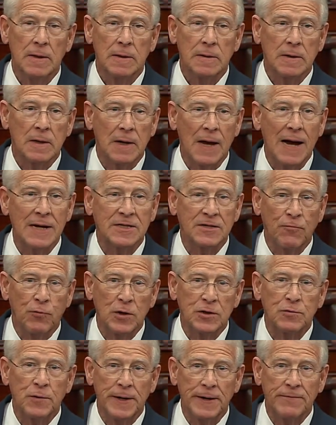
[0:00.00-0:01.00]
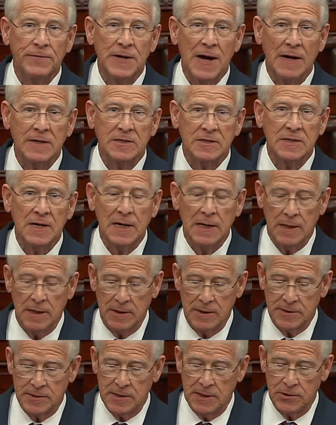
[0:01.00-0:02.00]
the likes of which we have not seen in
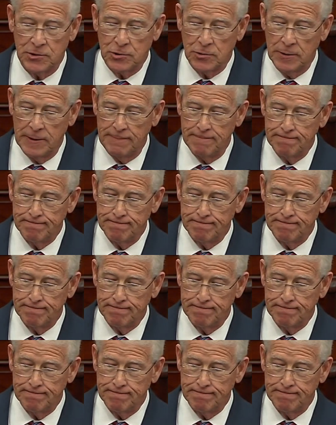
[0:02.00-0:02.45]
a century.